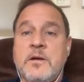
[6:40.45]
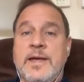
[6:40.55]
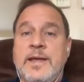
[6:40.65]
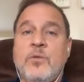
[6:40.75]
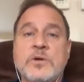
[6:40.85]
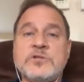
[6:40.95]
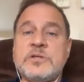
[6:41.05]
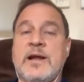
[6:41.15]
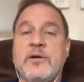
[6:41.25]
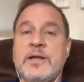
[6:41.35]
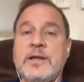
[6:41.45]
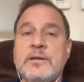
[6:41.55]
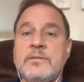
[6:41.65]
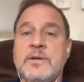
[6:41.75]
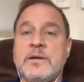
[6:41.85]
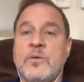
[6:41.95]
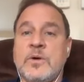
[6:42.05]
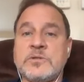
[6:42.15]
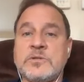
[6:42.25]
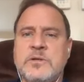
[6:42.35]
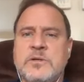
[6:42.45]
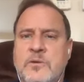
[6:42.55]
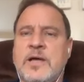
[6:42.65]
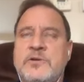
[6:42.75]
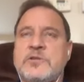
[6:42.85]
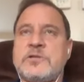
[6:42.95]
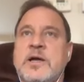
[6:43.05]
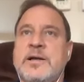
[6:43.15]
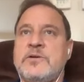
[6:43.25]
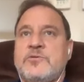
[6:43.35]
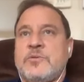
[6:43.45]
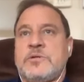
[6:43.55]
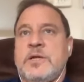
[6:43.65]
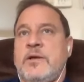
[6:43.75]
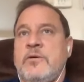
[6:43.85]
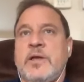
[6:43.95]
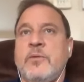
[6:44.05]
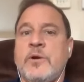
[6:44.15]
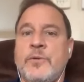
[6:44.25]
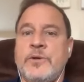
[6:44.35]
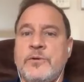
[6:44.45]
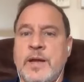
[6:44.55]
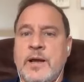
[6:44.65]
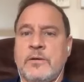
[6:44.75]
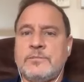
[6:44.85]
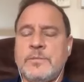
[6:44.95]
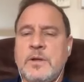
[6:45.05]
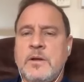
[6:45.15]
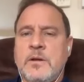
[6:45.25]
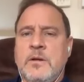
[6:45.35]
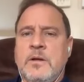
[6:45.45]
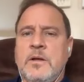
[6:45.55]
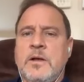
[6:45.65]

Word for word: and it wasn't arrogant and it wasn't you know i just i just was like okay what do we do now mm.